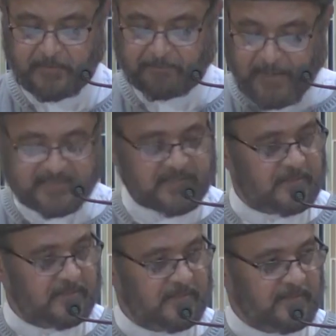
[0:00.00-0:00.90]
But
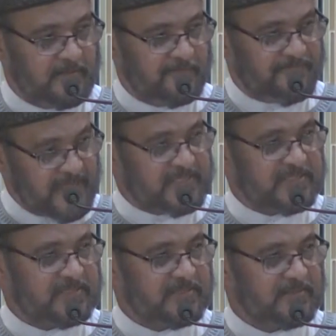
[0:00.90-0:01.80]
faith,
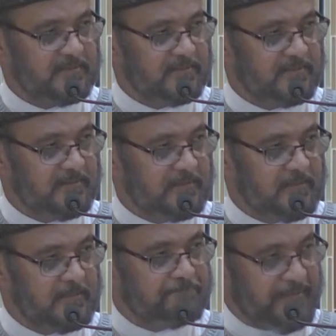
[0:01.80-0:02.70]

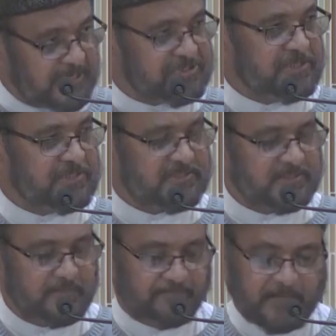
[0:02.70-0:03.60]
patience,
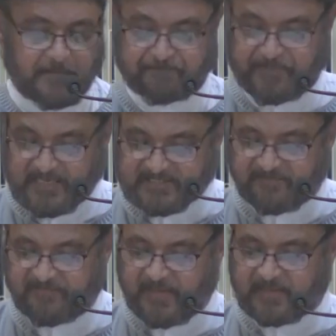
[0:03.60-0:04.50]

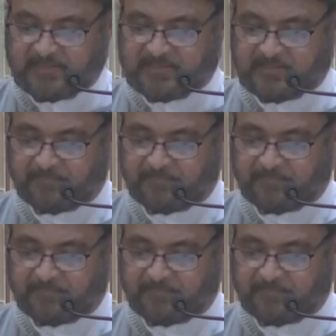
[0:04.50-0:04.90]
perseverance,